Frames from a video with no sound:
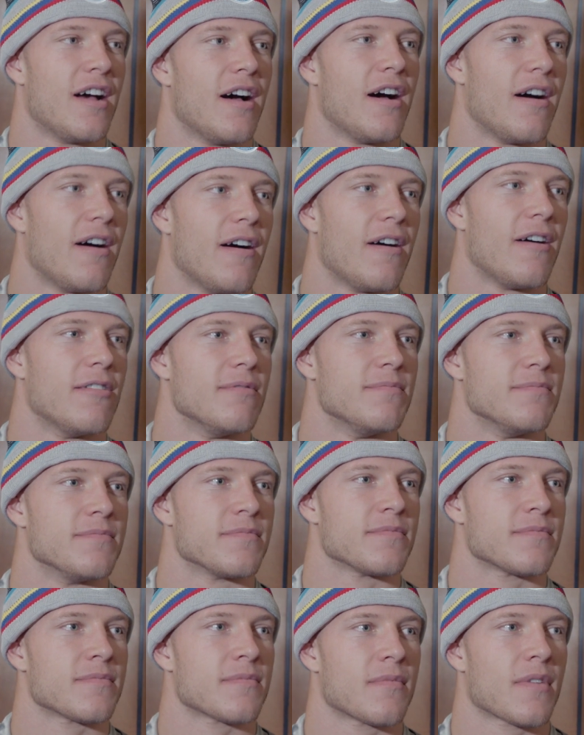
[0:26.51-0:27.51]

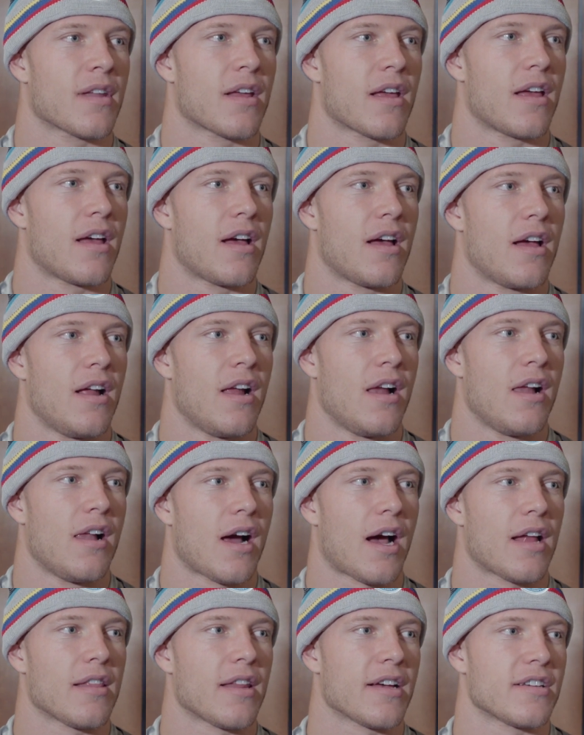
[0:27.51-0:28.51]

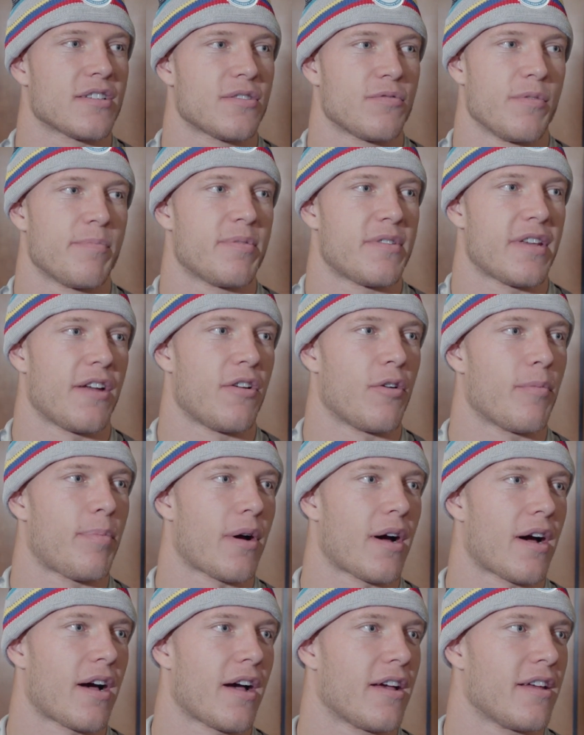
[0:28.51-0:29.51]
I like sweet potato
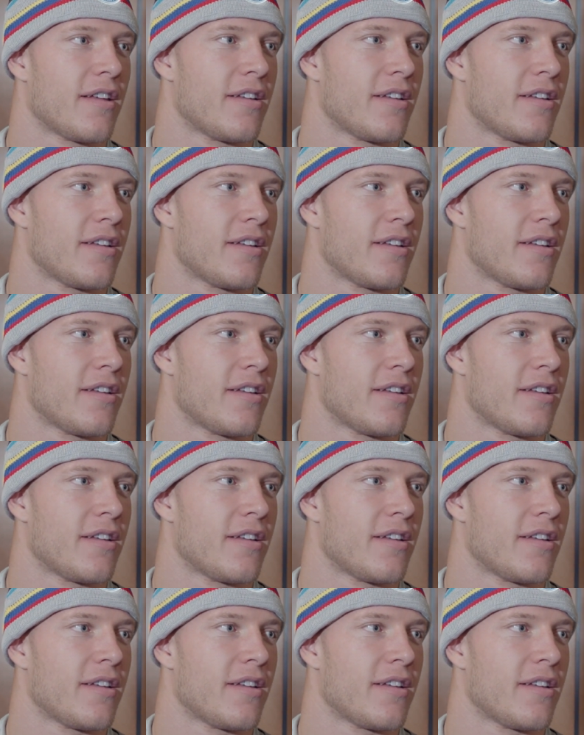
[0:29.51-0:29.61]
pie.